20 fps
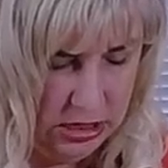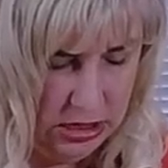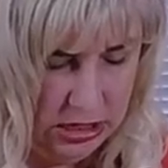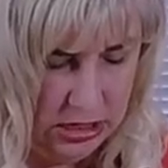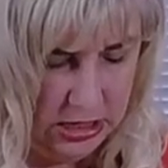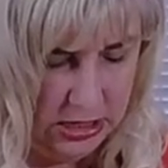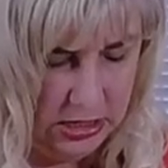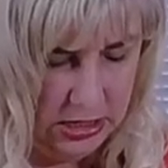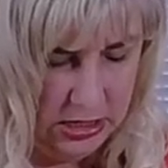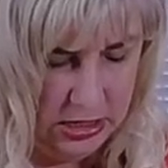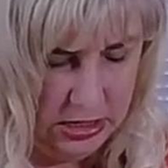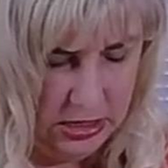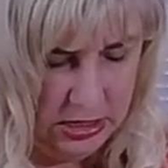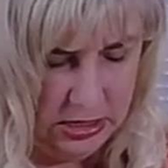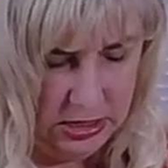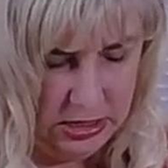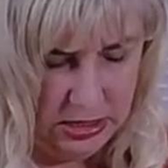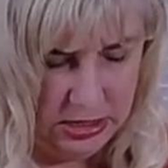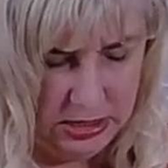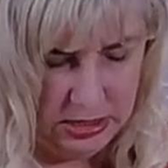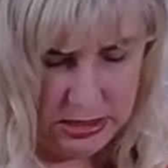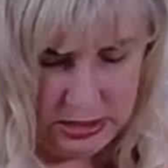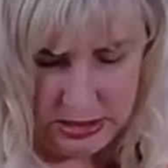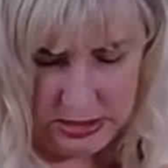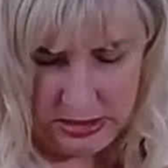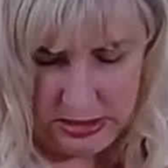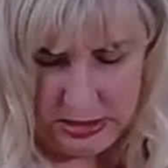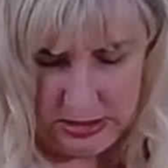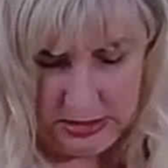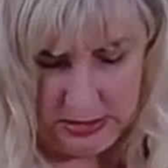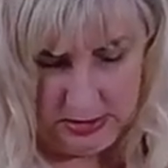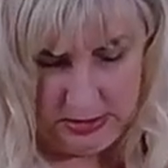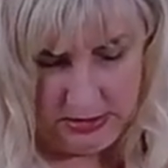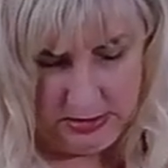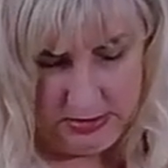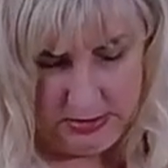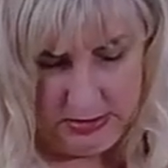It by Pam and it's on Etsy.